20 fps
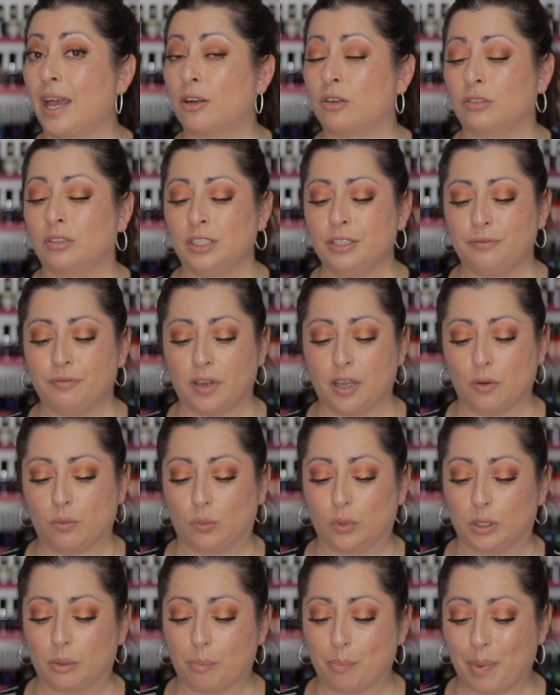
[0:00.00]
I don't know if I
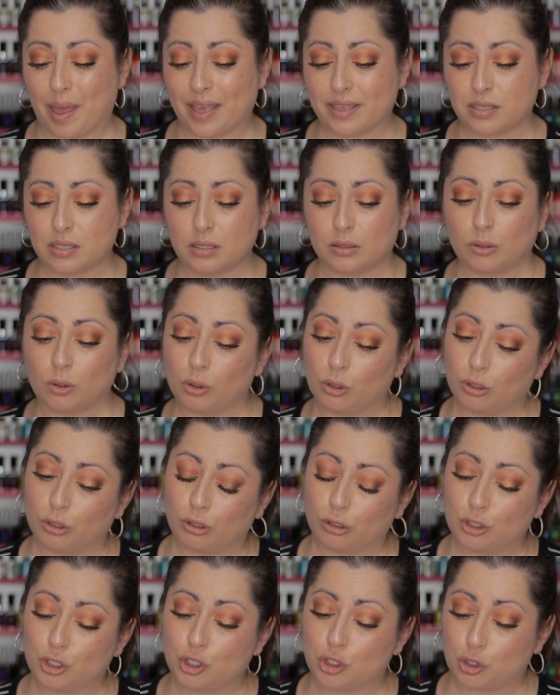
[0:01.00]
will pass it
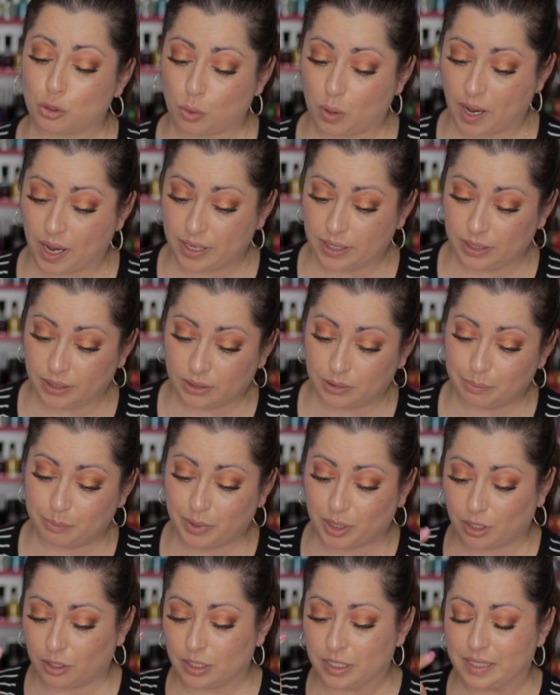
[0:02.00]
or try it,
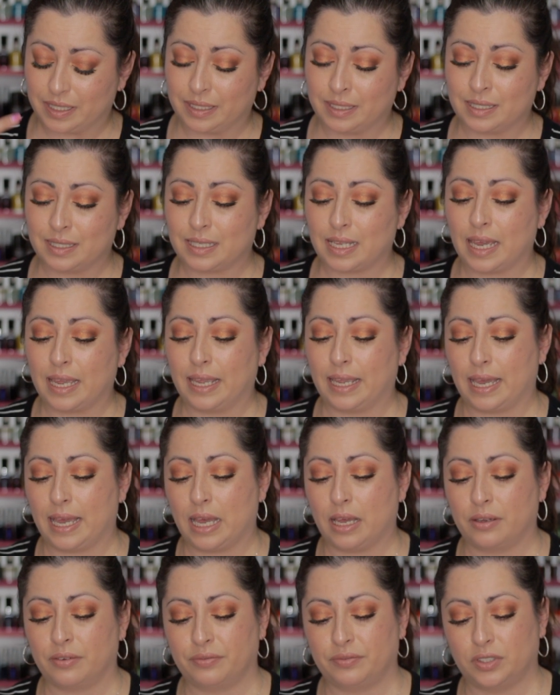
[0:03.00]
because since I
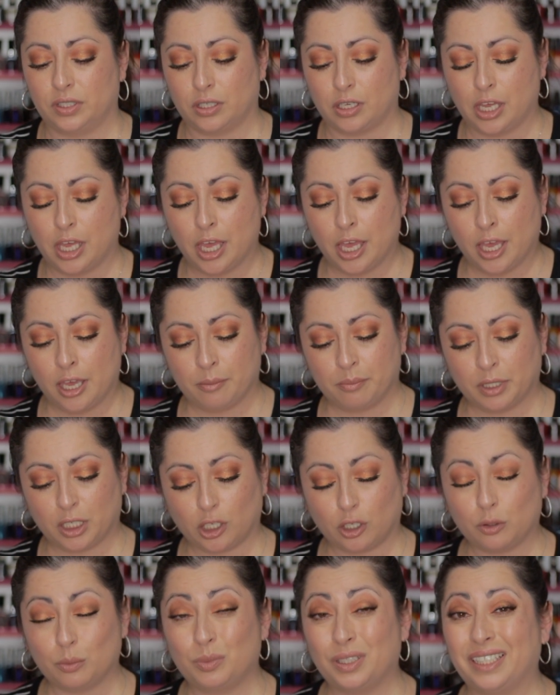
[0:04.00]
have the
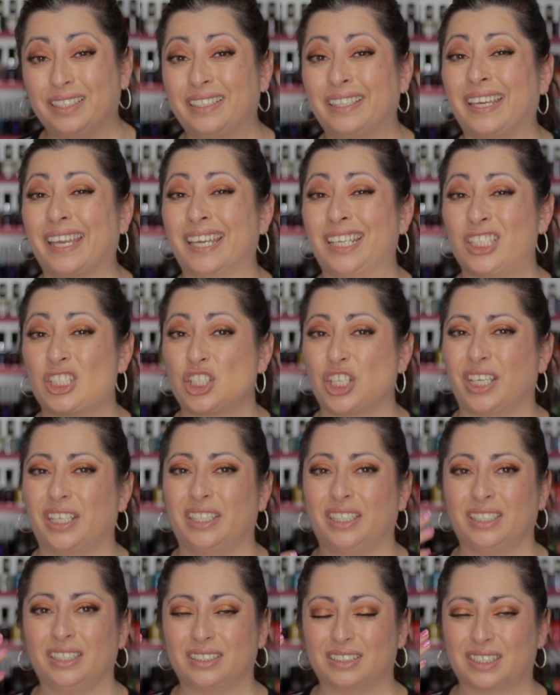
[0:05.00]
microblading and
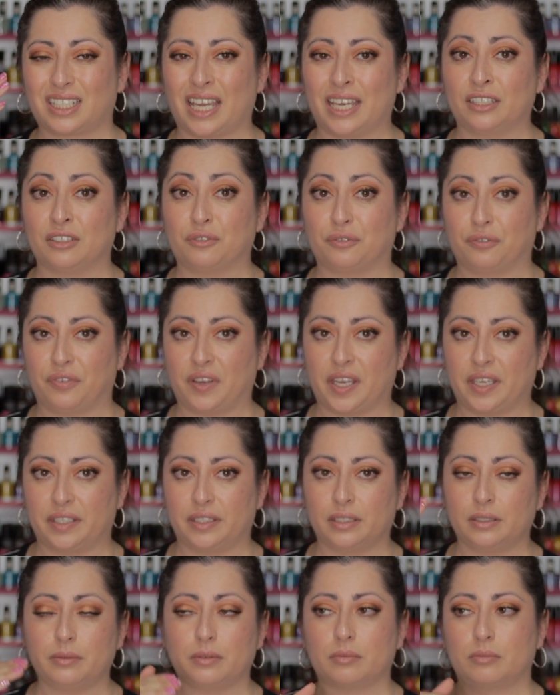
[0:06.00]
shading, it's kind of
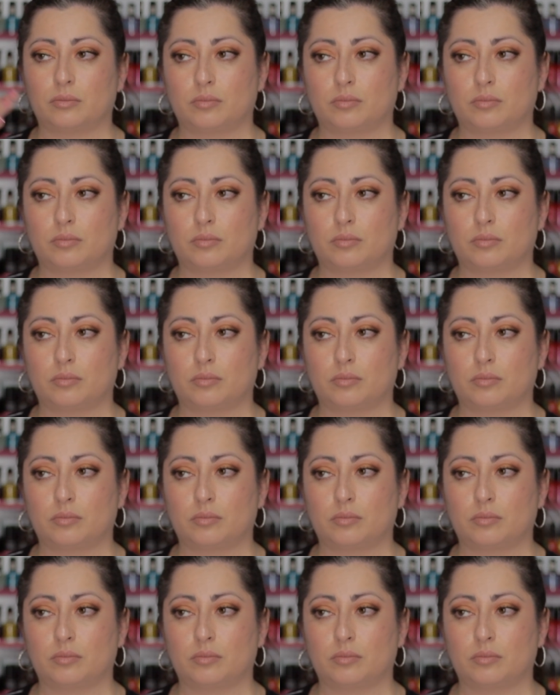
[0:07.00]
faded,